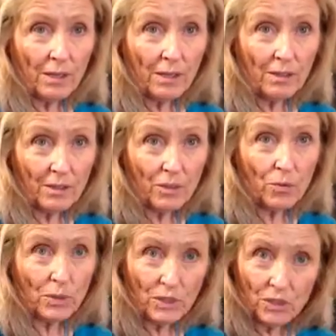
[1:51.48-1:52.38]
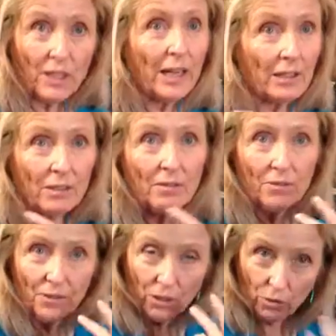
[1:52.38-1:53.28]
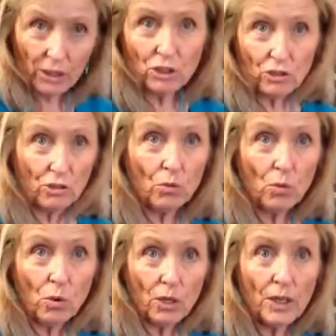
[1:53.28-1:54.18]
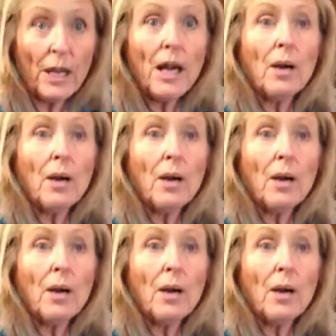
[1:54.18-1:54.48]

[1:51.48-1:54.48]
that this was an act of aggression or war. Mm-hmm.